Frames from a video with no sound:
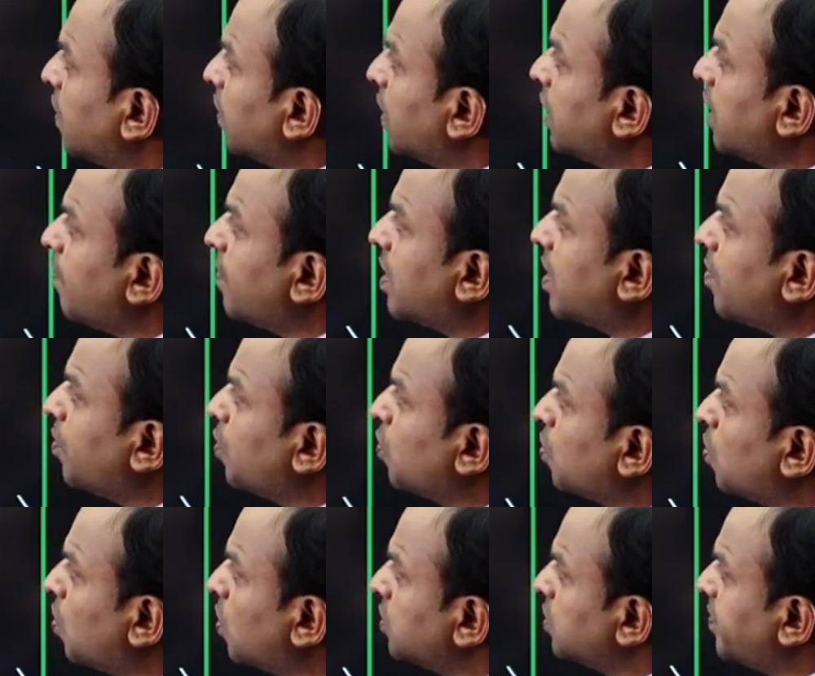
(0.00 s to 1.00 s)
Okay, number of
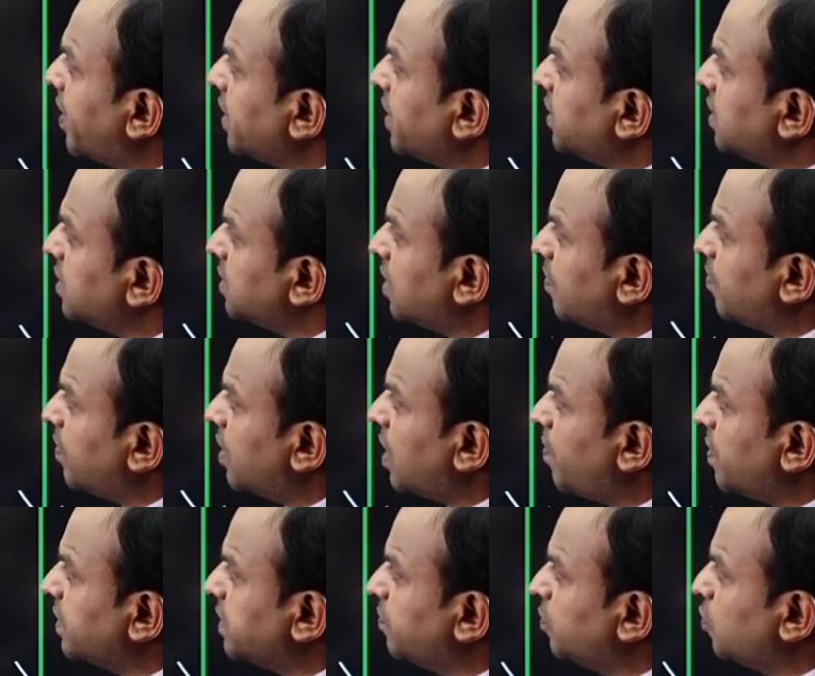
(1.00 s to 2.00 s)
root locus branches, number
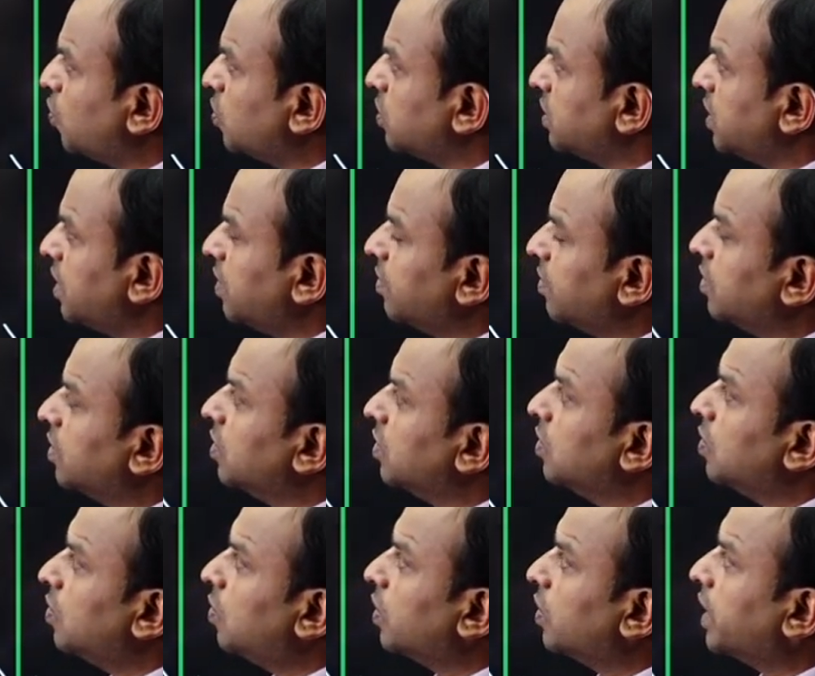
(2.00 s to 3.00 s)
of asymptotes here.
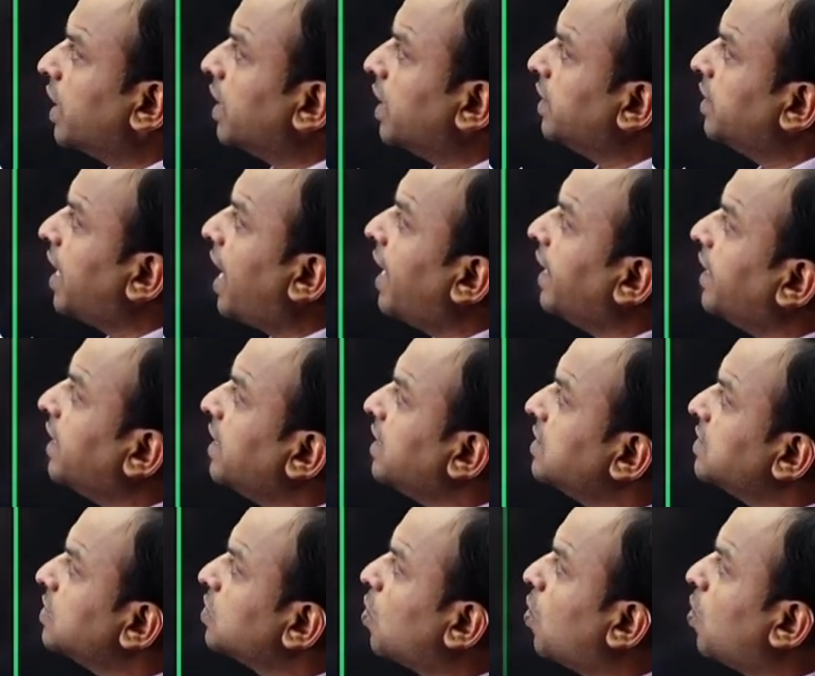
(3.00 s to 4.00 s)
Okay, that
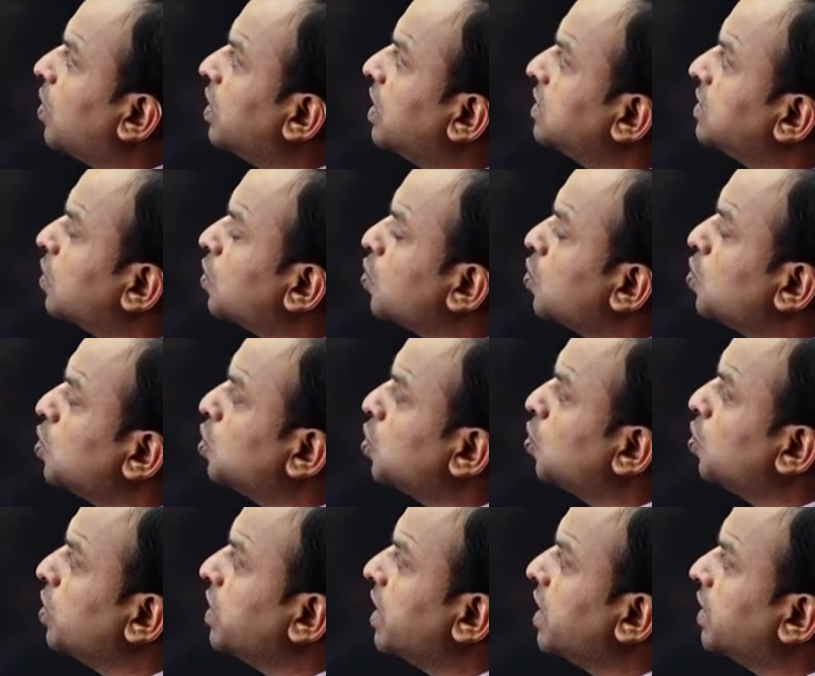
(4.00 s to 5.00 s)
is called as a rule
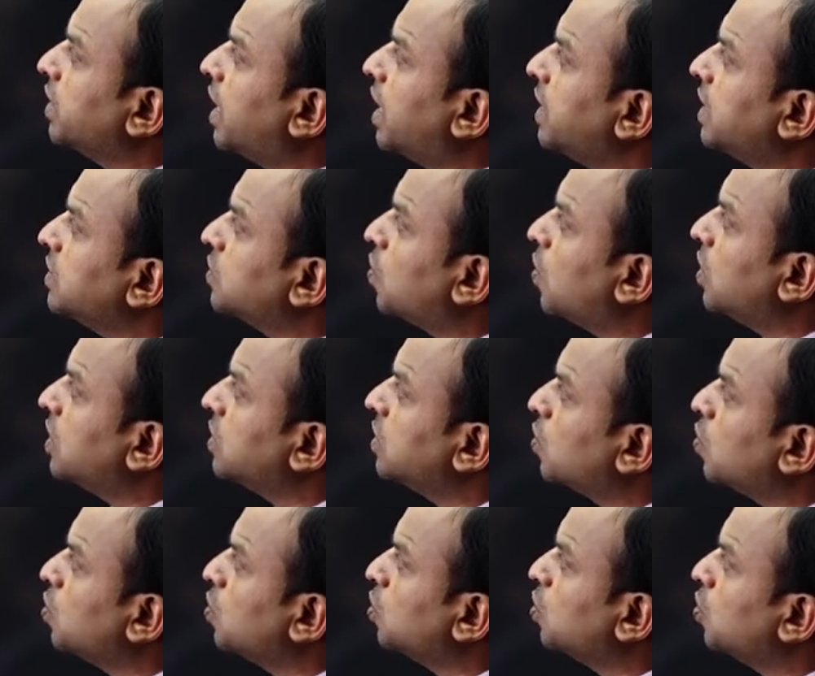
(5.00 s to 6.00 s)
two dear. That is called as a
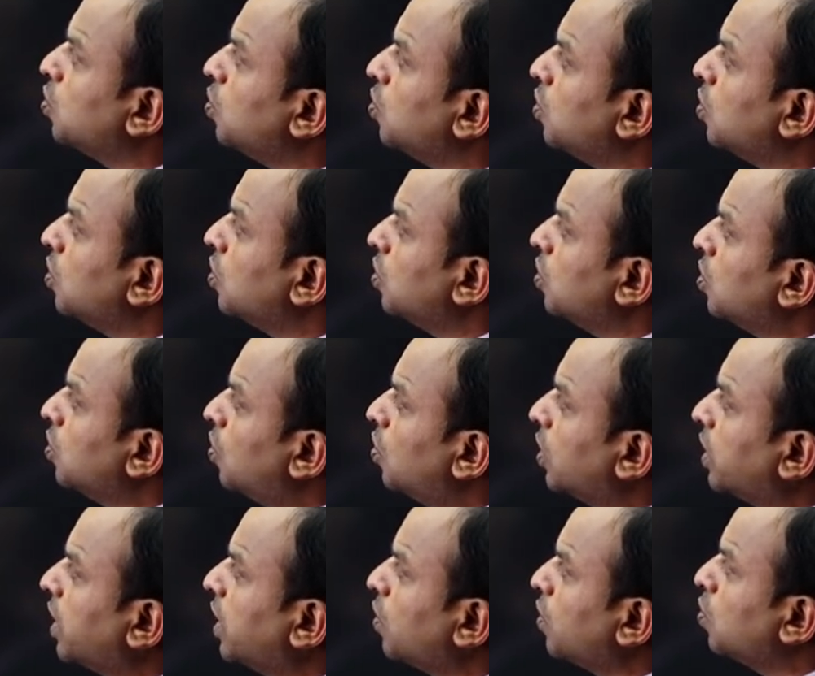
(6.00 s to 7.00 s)
rule two.
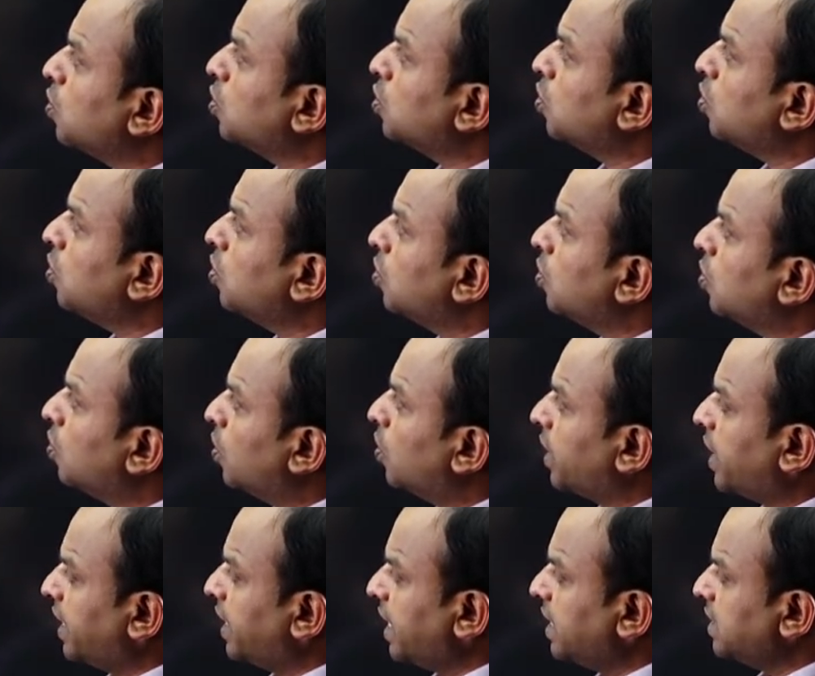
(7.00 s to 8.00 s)
Okay, rule two.
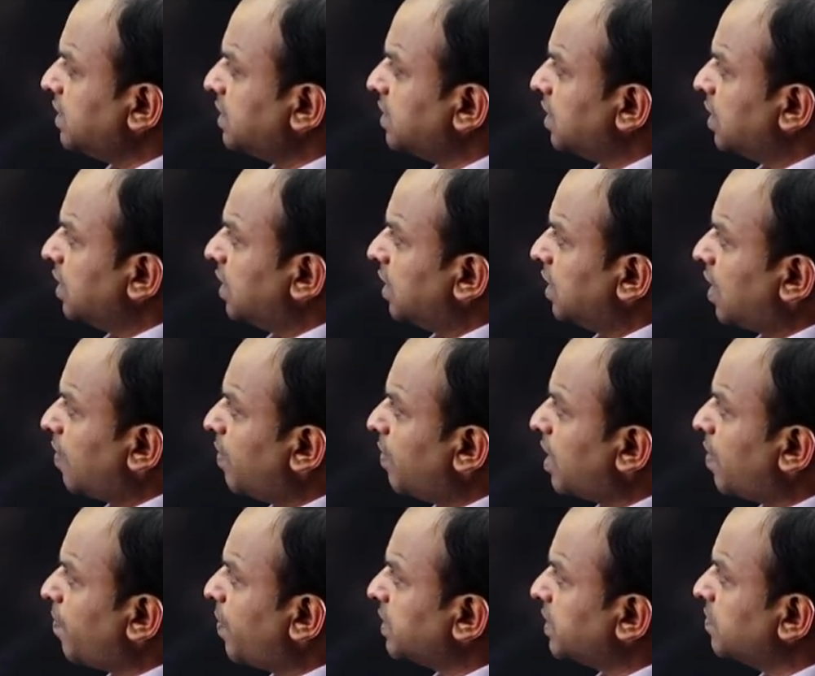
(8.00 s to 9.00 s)
Okay, nice. Number
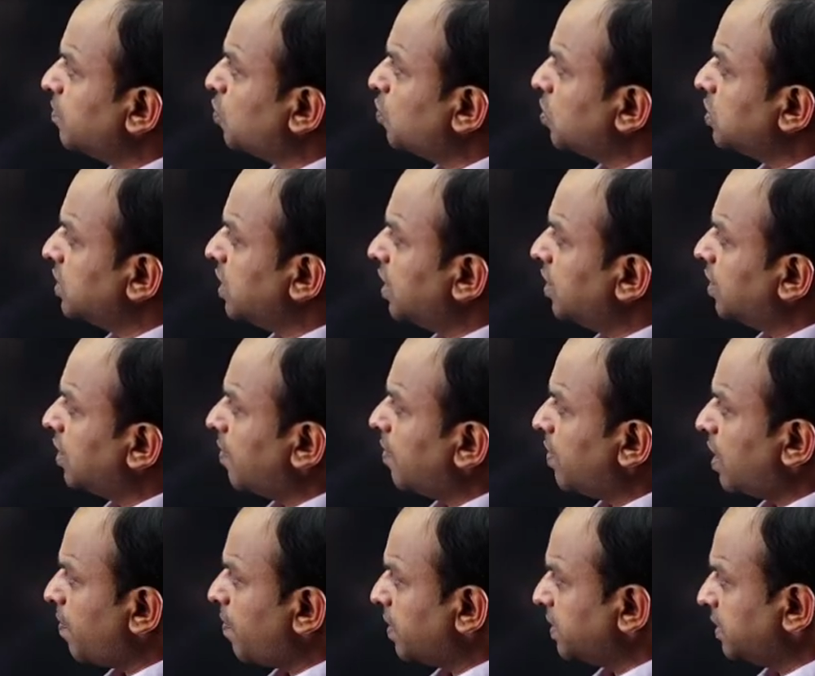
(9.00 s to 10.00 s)
of asymptotes here,
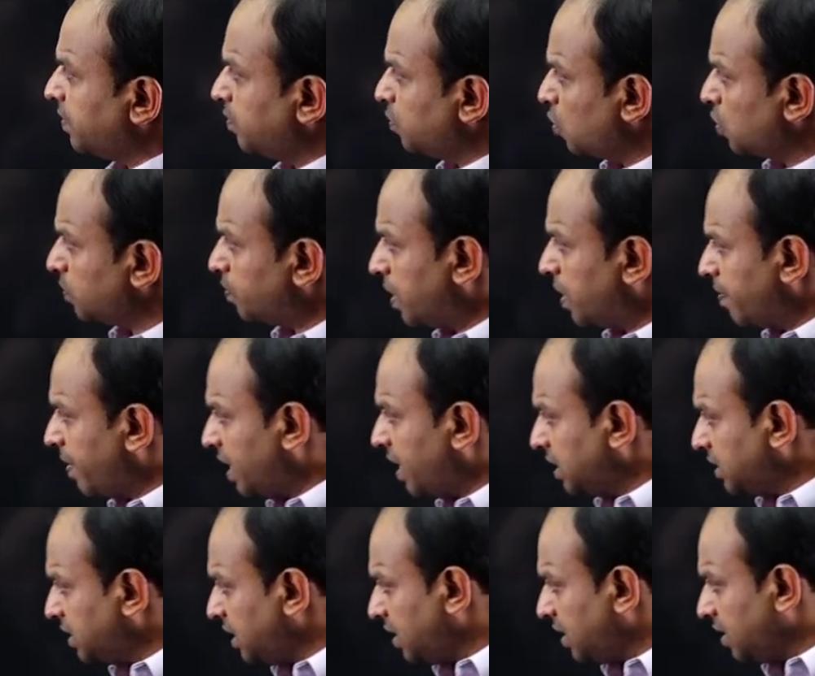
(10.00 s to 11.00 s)
number of asymptotes p
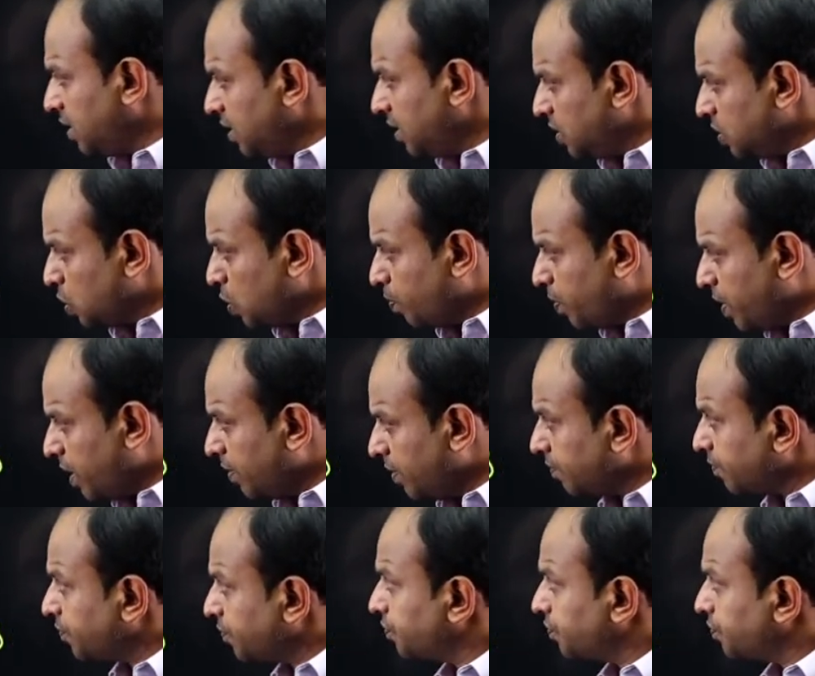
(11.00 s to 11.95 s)
minus z. Super.